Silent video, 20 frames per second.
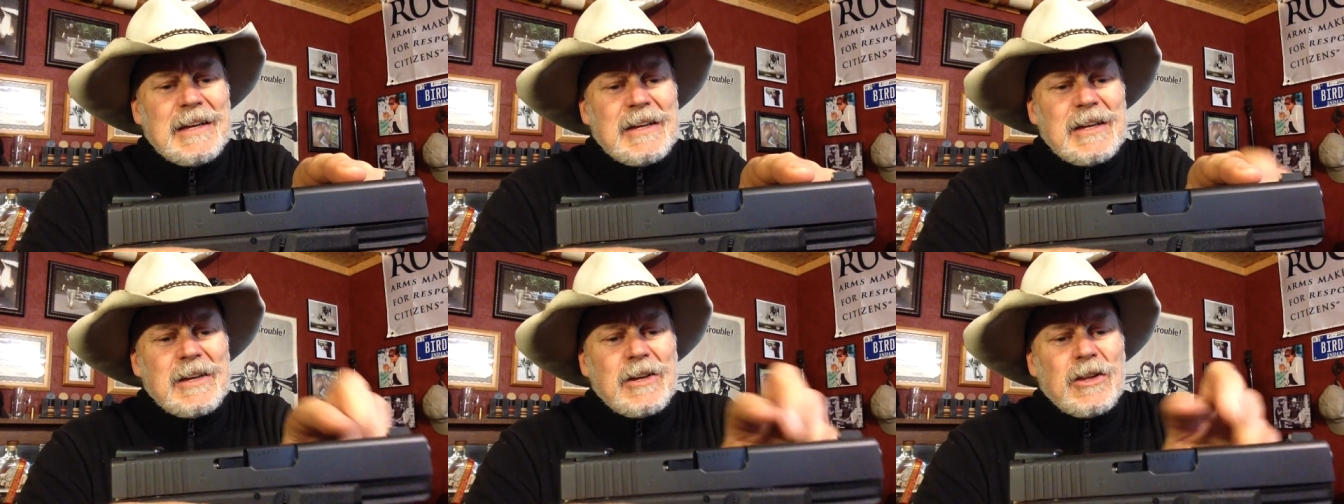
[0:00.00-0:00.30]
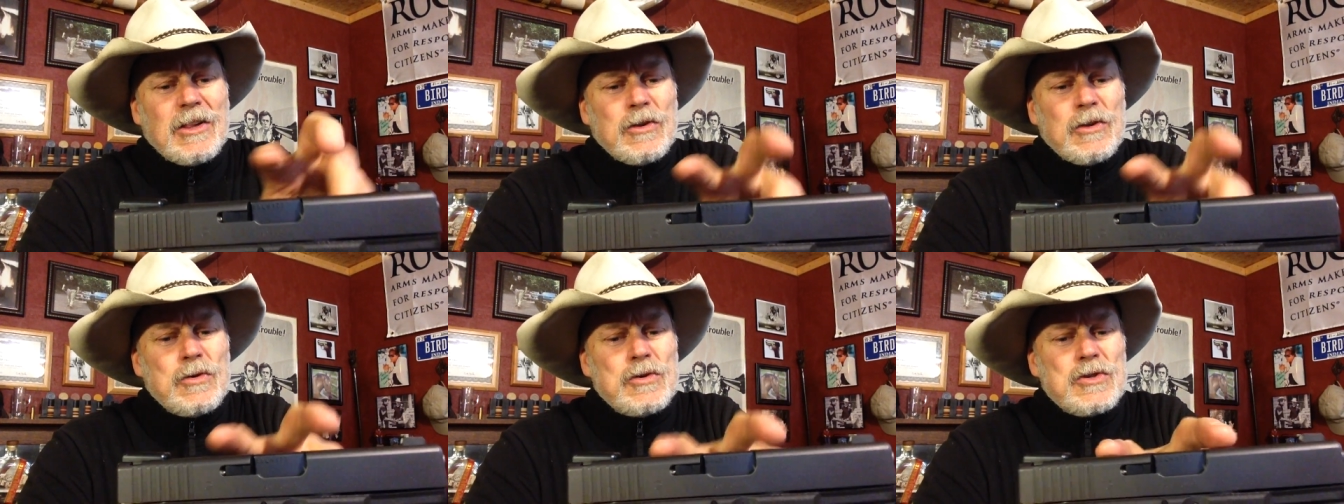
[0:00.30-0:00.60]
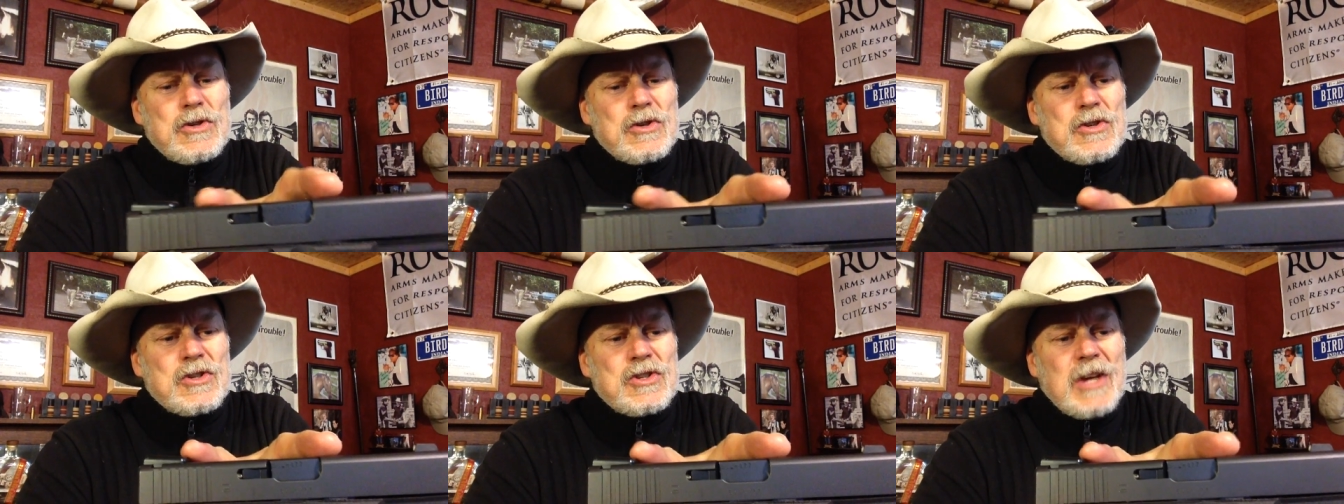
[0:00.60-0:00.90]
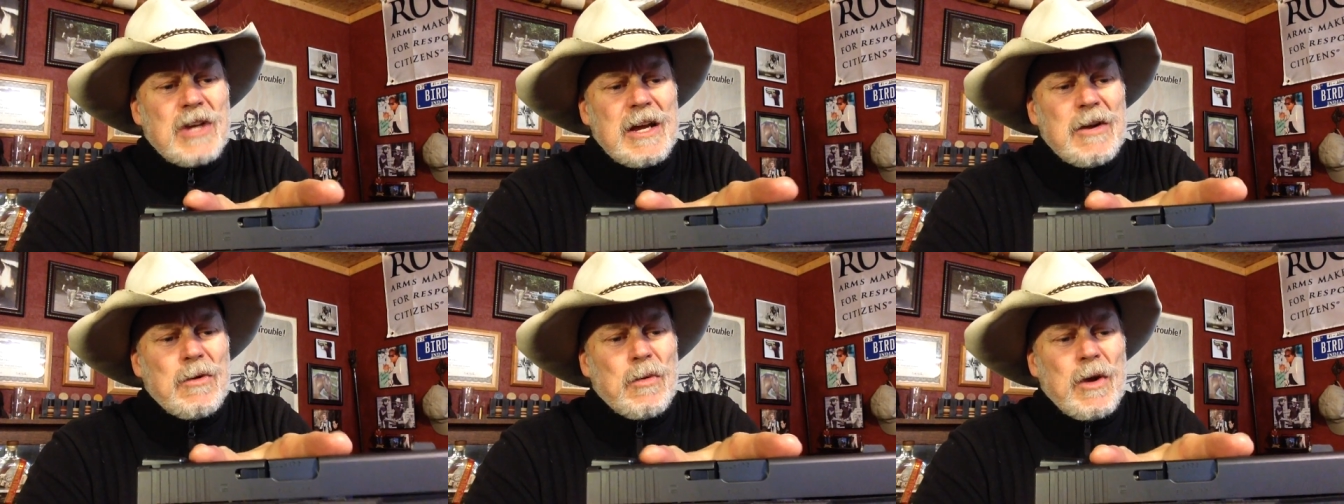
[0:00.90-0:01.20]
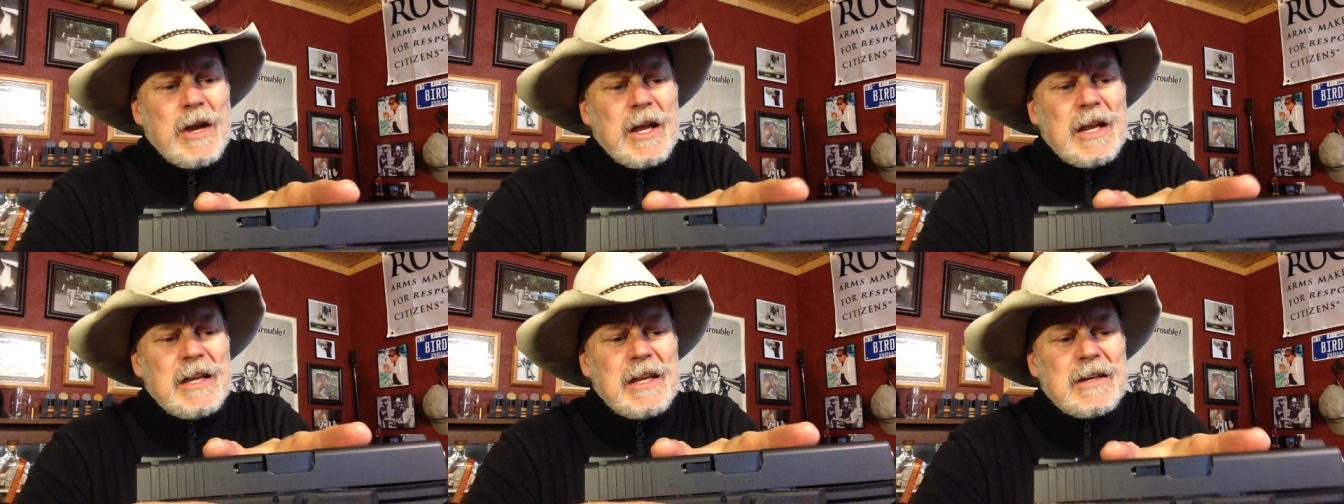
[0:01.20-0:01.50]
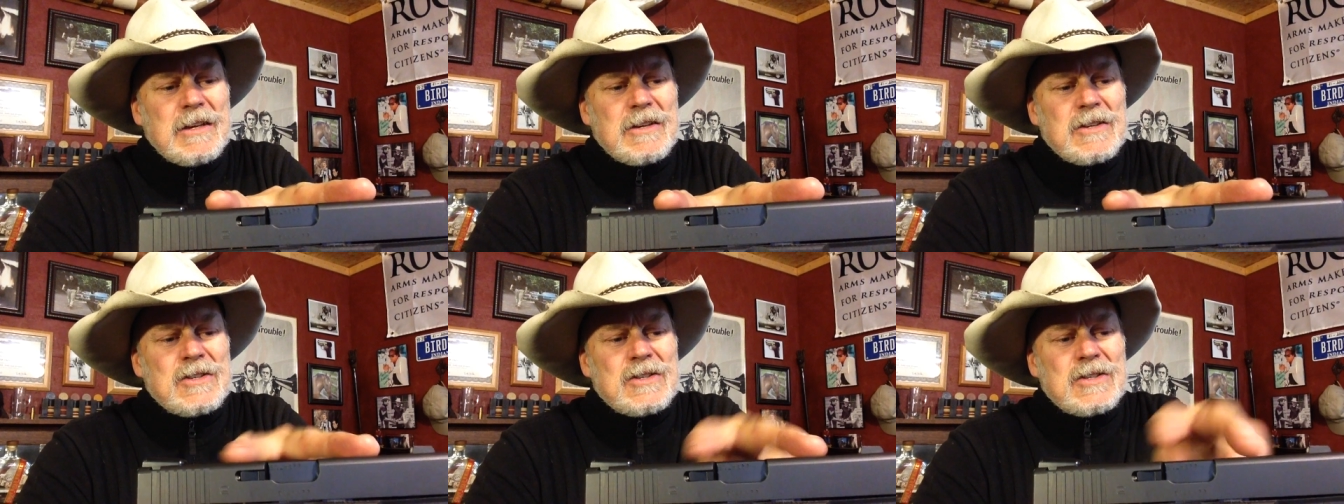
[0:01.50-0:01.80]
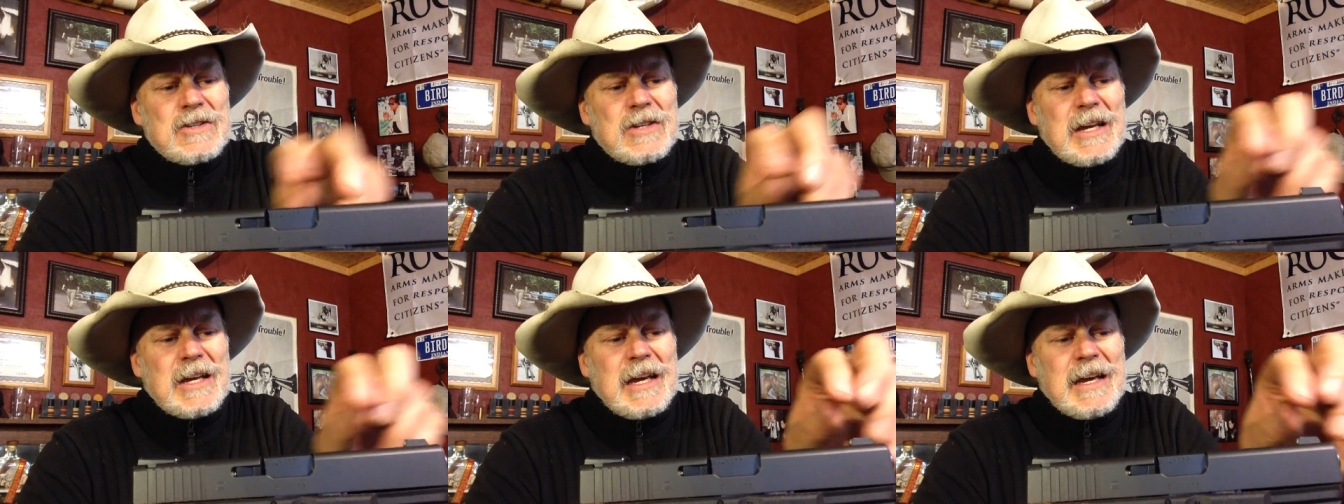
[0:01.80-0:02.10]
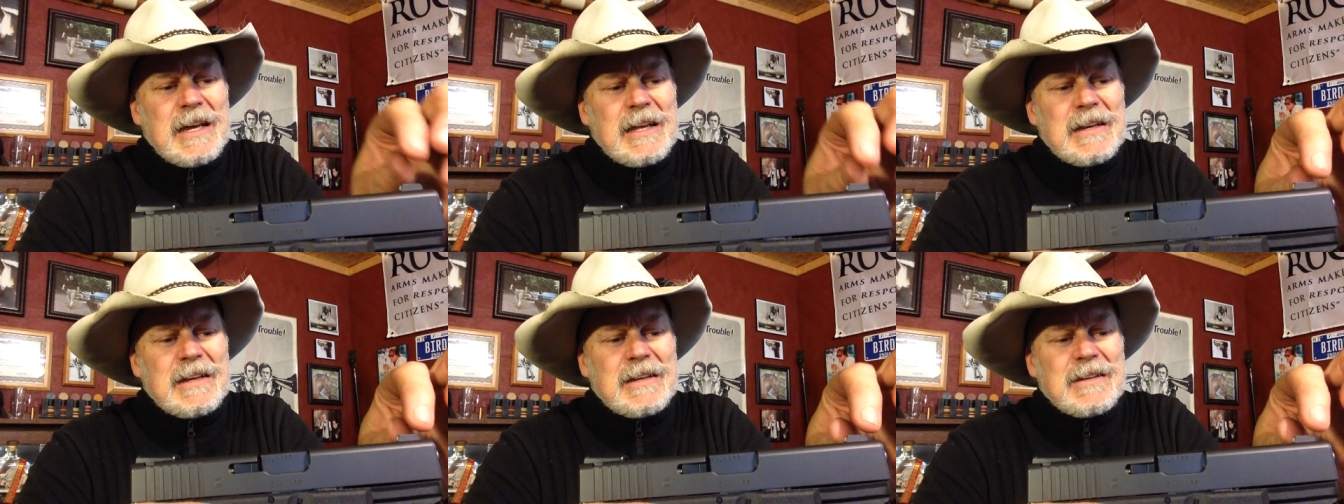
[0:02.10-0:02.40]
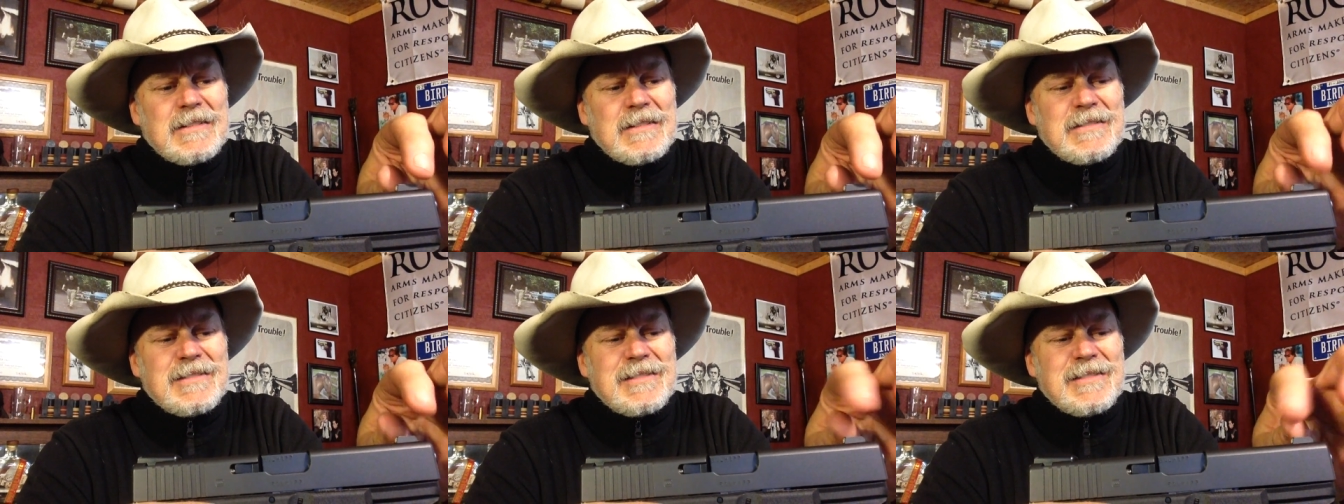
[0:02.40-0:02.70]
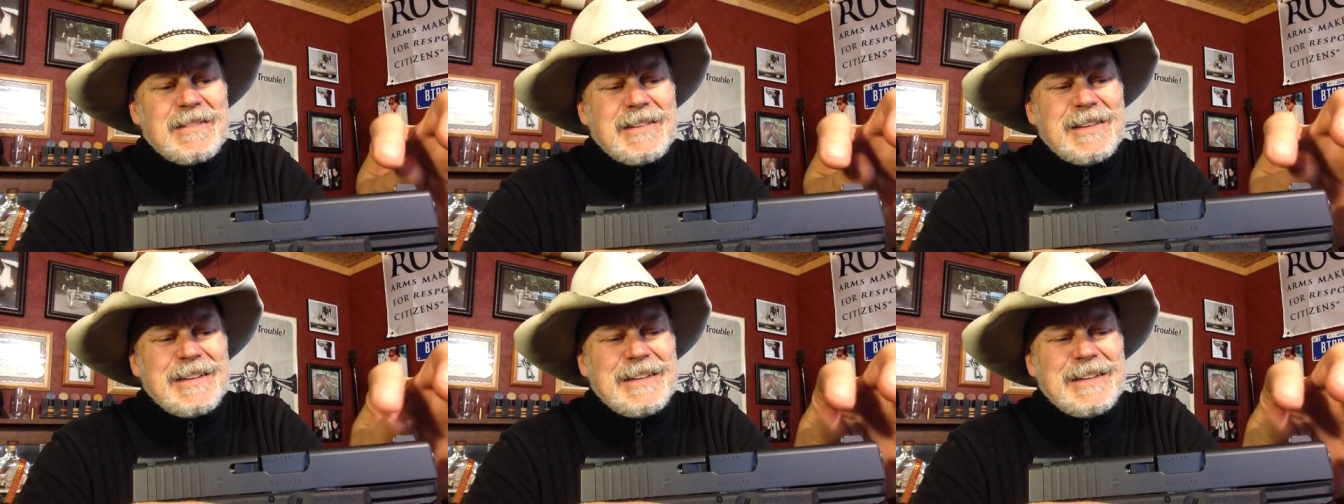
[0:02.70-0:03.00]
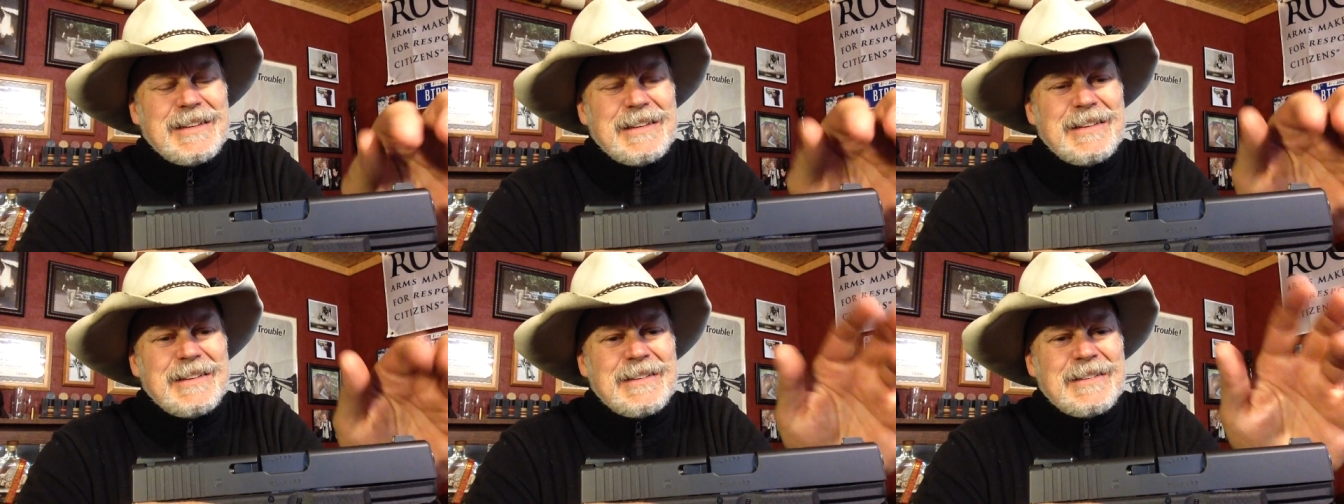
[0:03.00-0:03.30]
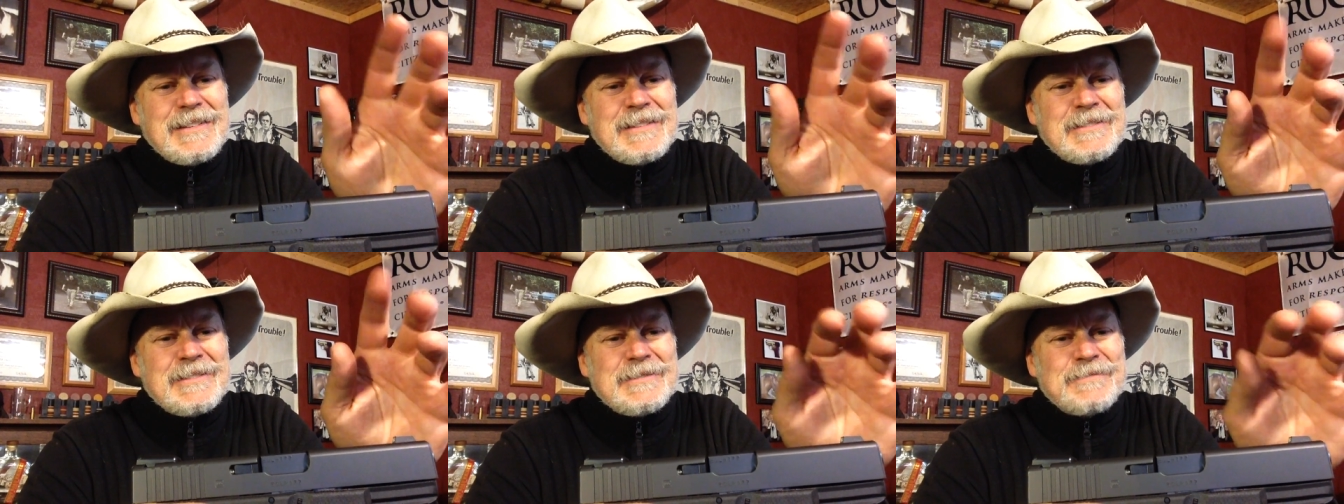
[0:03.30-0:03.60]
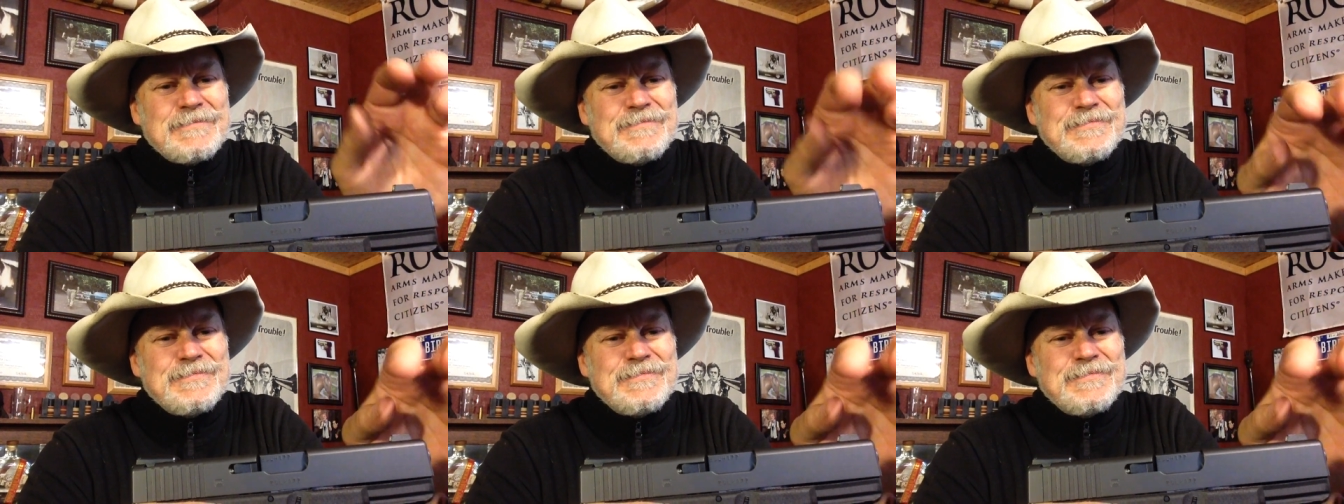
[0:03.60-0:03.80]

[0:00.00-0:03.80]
You lose your sight radius, and it's, yeah,